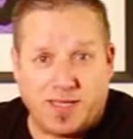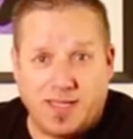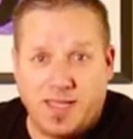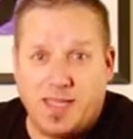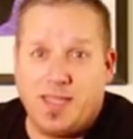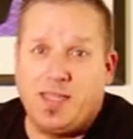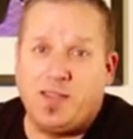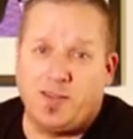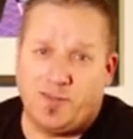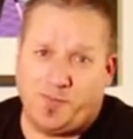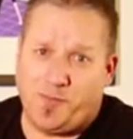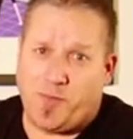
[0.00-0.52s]

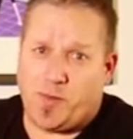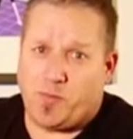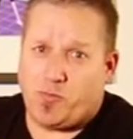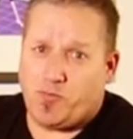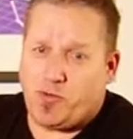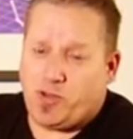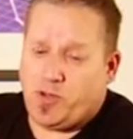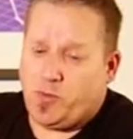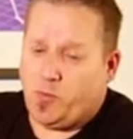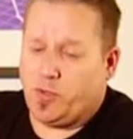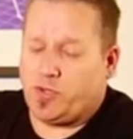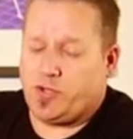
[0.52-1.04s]
gig of
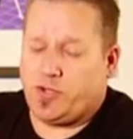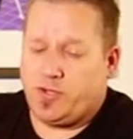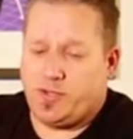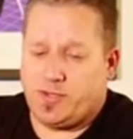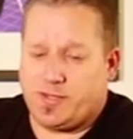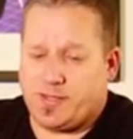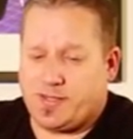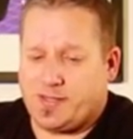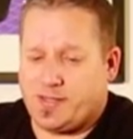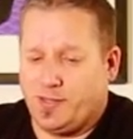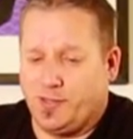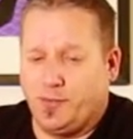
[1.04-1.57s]
memory, which
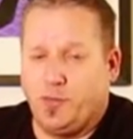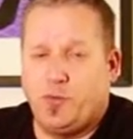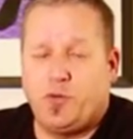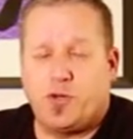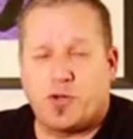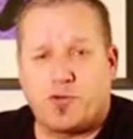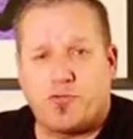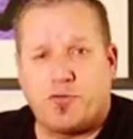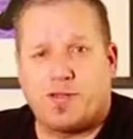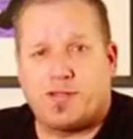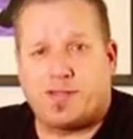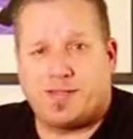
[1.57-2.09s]
is
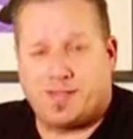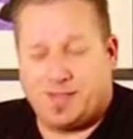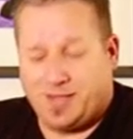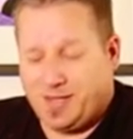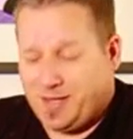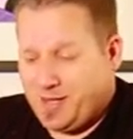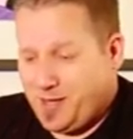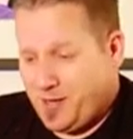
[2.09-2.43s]
ludicrous,